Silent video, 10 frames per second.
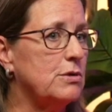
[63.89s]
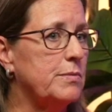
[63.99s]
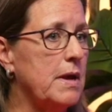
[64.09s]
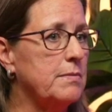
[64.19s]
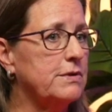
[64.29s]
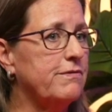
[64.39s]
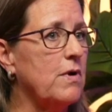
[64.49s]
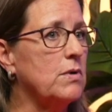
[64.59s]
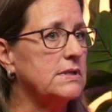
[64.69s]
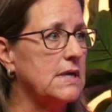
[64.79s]
be able to
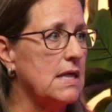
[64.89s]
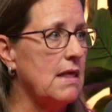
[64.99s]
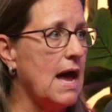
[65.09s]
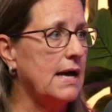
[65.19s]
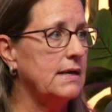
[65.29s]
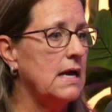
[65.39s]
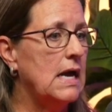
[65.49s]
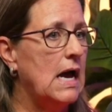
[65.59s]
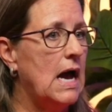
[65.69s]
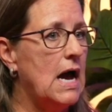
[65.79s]
focus on that,
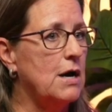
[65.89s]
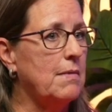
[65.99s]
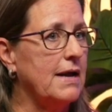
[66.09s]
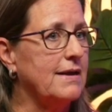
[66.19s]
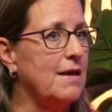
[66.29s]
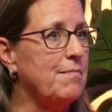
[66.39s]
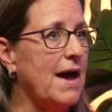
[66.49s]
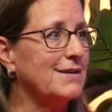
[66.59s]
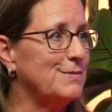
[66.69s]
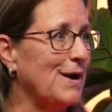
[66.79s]
I came
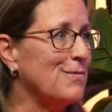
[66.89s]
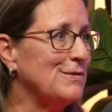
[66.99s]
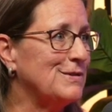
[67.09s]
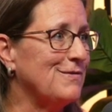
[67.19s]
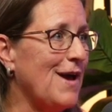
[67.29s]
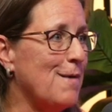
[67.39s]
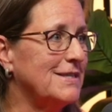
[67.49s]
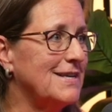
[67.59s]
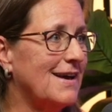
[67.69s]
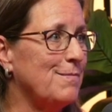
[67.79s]
back to my roots of Habitat.